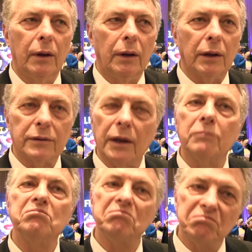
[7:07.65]
And he said,
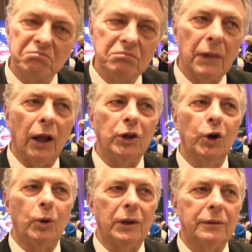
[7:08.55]
I'll
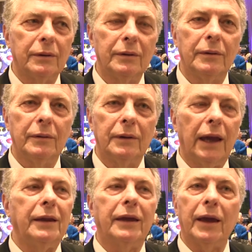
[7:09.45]
do it.
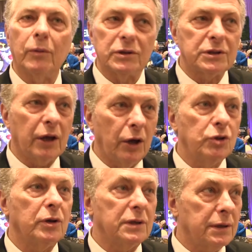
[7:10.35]
And he came on
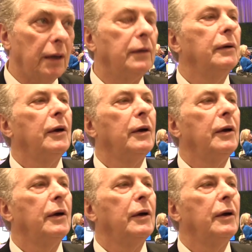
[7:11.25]
stage and said,